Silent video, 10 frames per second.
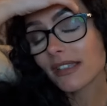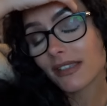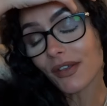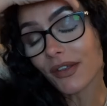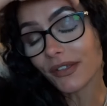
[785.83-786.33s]

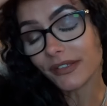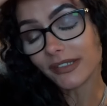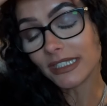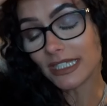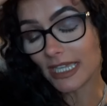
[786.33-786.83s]
So
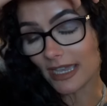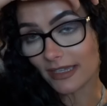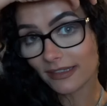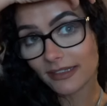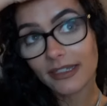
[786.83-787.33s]
yeah,
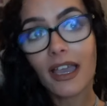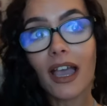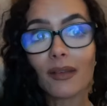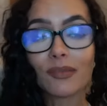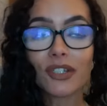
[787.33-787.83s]

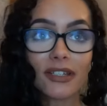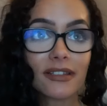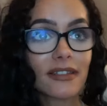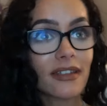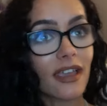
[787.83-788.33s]
I'm
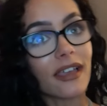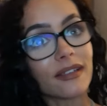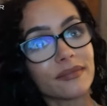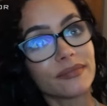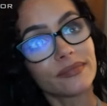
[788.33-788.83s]
just
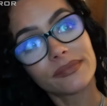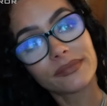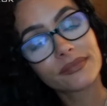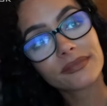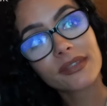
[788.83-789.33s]
um,
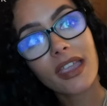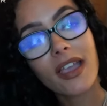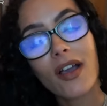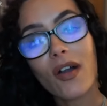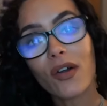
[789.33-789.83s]

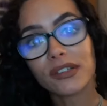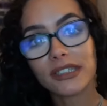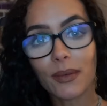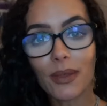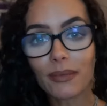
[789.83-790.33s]
on
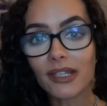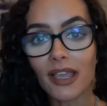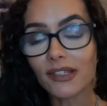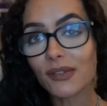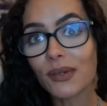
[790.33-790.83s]
their
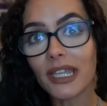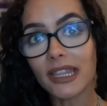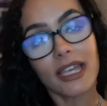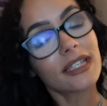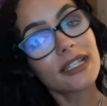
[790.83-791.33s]
website
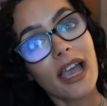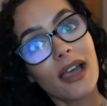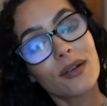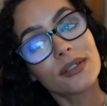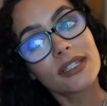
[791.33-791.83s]
sorting that
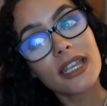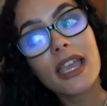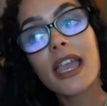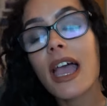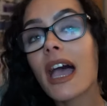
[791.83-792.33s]
out.
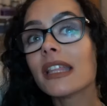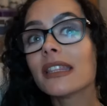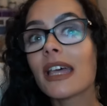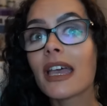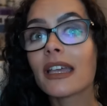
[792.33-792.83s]

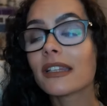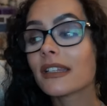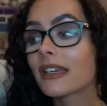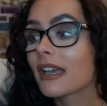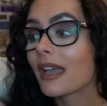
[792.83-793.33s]
And
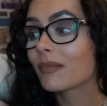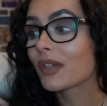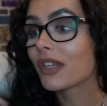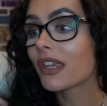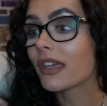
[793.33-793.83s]
then I'm
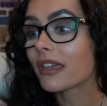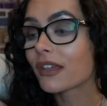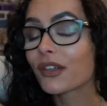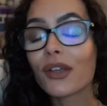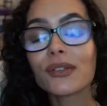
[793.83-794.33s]
gonna
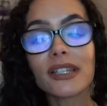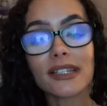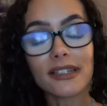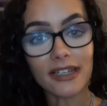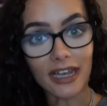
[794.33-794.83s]
go to
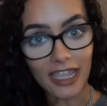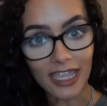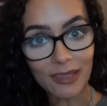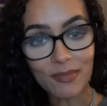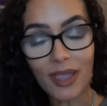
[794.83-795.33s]

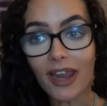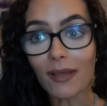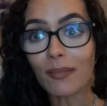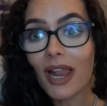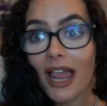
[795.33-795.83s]
sleep and
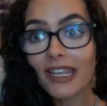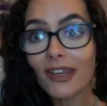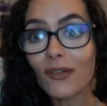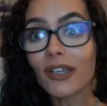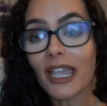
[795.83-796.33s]
I'm
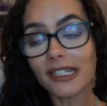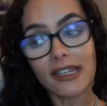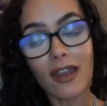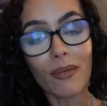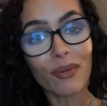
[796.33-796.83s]
planning on
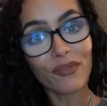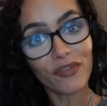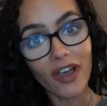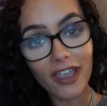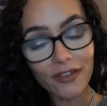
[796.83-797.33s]
getting up at
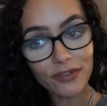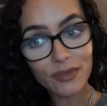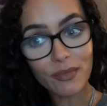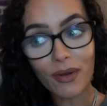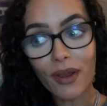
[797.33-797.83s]
five
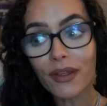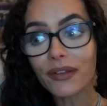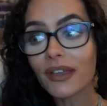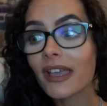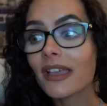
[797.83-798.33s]

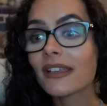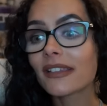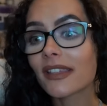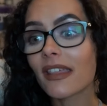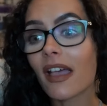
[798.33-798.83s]
tomorrow
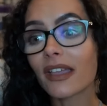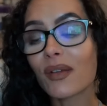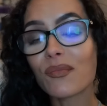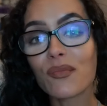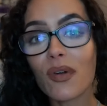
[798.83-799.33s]
so that I
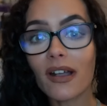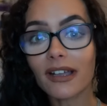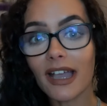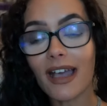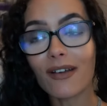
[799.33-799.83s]
can
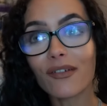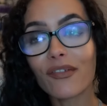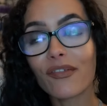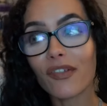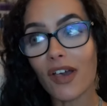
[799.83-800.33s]
work out
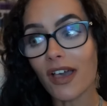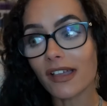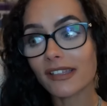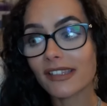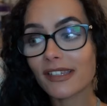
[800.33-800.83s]

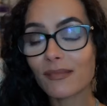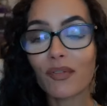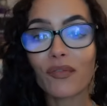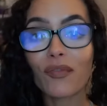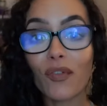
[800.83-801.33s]
first
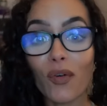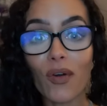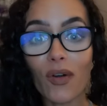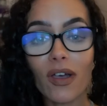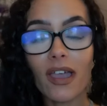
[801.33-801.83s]

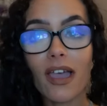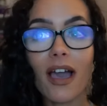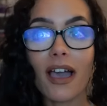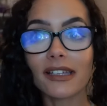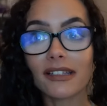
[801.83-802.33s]
before
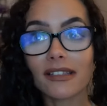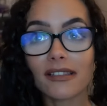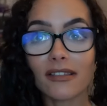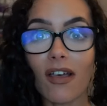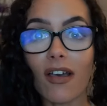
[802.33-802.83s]
I
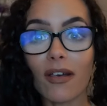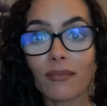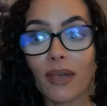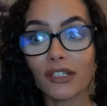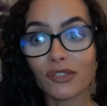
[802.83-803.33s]
start
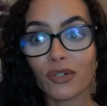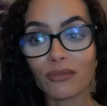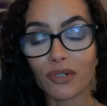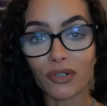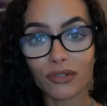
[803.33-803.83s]
my
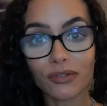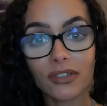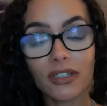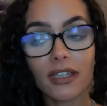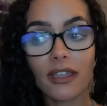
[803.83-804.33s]
normal
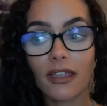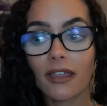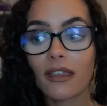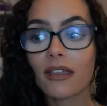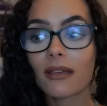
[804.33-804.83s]

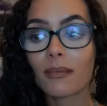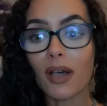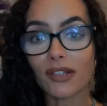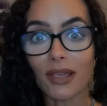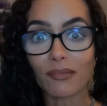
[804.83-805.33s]

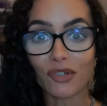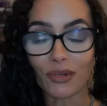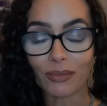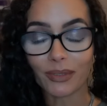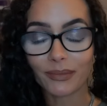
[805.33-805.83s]
part-time
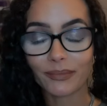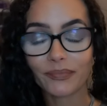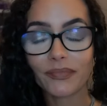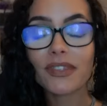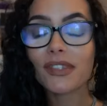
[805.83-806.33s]
job.
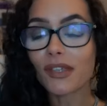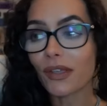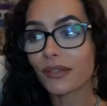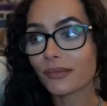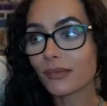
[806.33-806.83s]
So
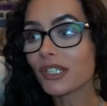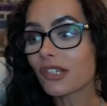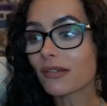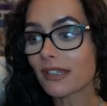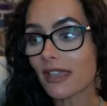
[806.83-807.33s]
we
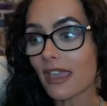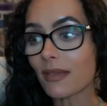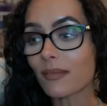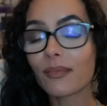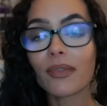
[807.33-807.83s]
shall
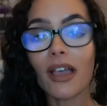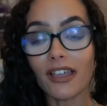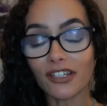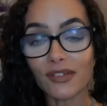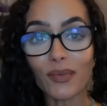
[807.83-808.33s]
see.
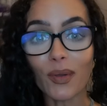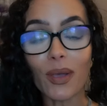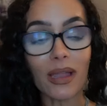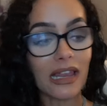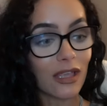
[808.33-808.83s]
I just
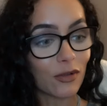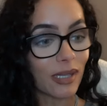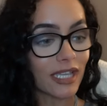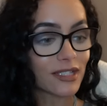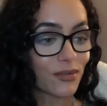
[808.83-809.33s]
felt a little
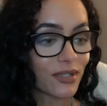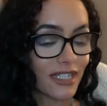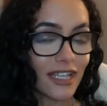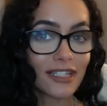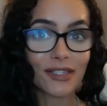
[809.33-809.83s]
bit
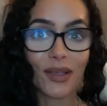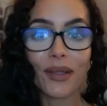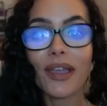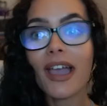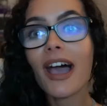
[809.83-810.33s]
exhausted. So
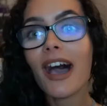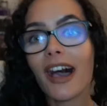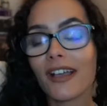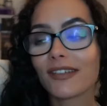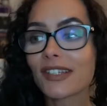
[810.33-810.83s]

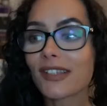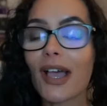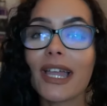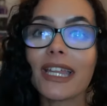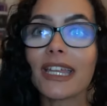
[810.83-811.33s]
I've
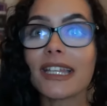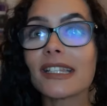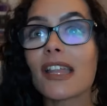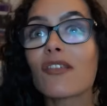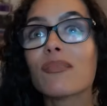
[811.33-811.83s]
decided
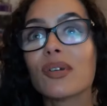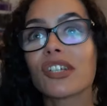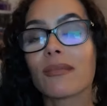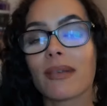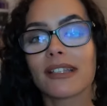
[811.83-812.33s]
instead of
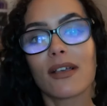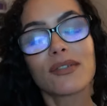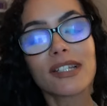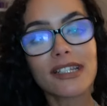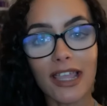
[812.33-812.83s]
pushing myself
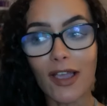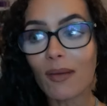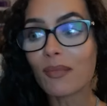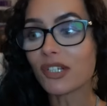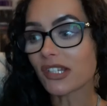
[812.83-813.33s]
to stay
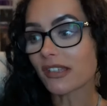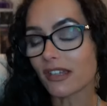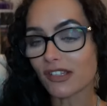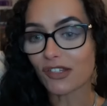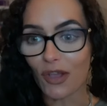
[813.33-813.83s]
up, we're just
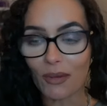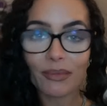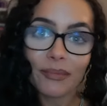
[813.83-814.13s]
going to stop.